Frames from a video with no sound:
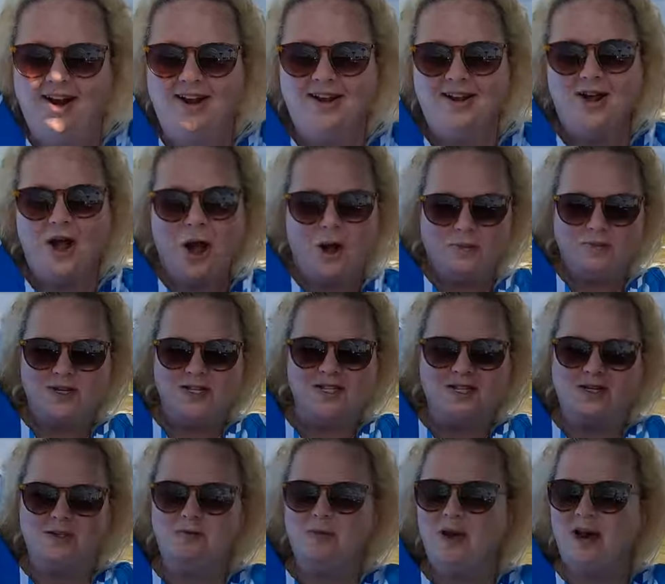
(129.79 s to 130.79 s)
Hope this
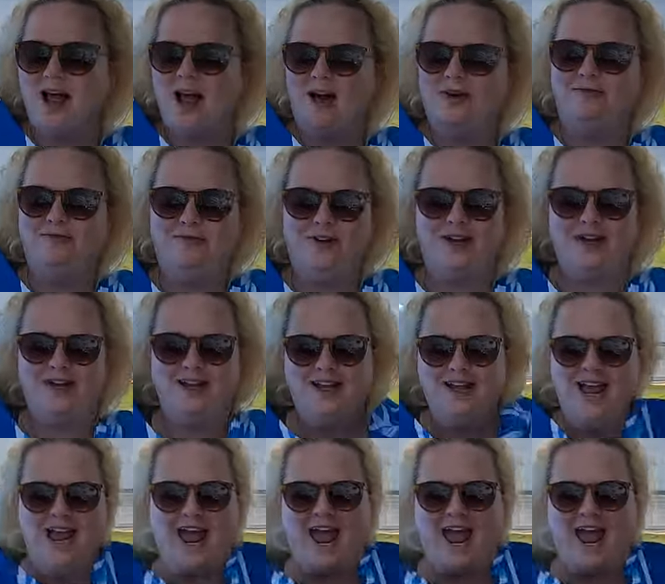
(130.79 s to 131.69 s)
has been helpful.